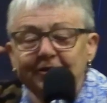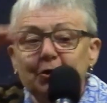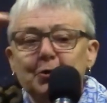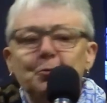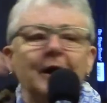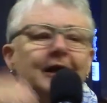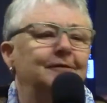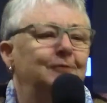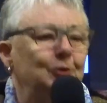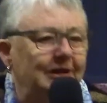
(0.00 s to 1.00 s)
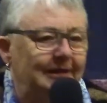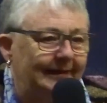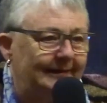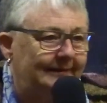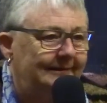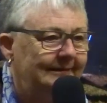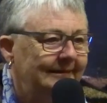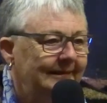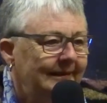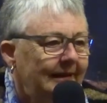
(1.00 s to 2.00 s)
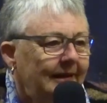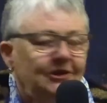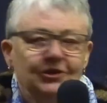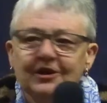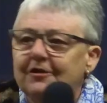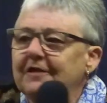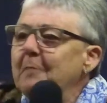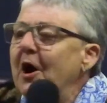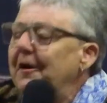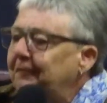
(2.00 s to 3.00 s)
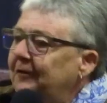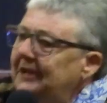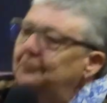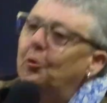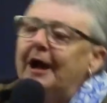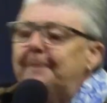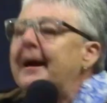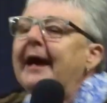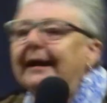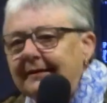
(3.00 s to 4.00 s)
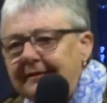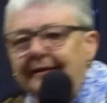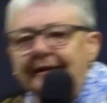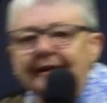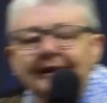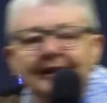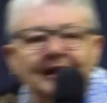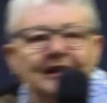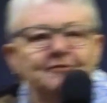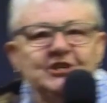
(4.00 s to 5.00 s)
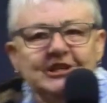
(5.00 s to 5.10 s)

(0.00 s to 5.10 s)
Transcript: a new way of looking at it. You know, if my friend way back, if